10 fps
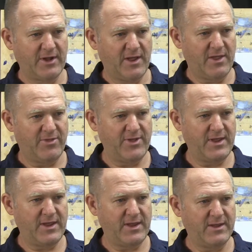
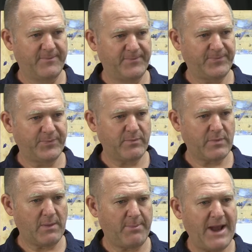the
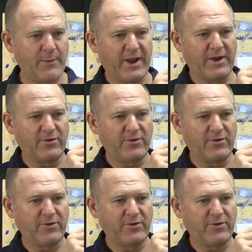painting we're going to do.